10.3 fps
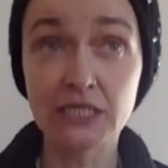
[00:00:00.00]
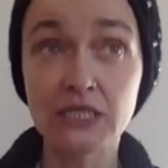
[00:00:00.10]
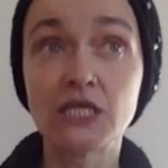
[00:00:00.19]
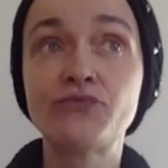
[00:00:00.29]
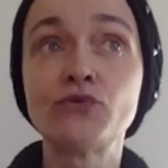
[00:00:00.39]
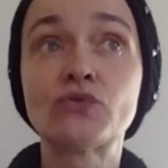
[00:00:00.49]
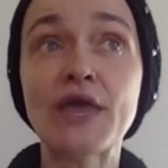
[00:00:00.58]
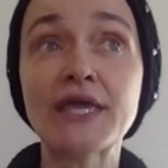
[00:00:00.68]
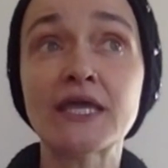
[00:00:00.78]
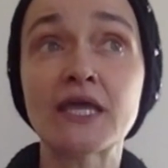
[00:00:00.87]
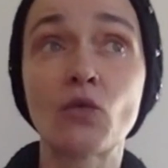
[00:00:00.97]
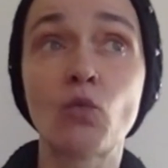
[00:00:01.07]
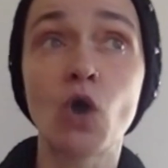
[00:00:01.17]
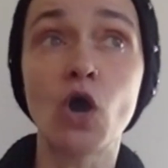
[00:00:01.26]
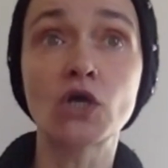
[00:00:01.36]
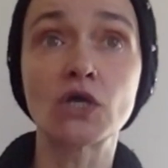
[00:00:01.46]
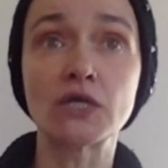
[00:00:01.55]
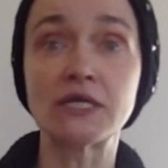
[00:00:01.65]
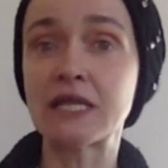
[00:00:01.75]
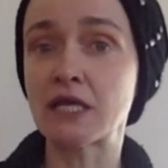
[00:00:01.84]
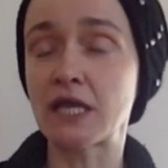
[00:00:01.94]
If you take a walk
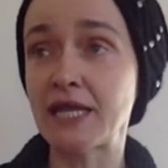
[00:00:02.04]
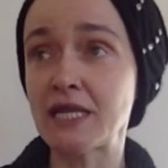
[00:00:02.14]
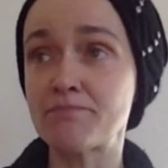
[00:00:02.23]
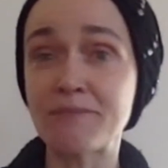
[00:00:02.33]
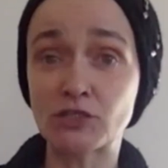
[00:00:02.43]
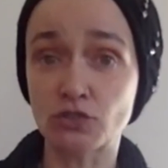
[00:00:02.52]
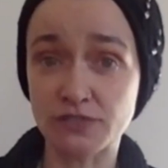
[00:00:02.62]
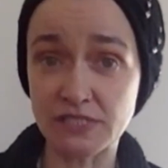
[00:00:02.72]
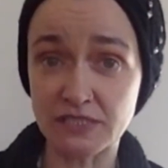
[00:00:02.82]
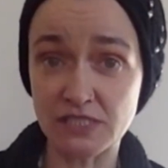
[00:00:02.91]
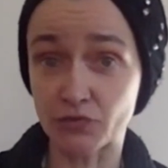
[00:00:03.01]
in any major cities,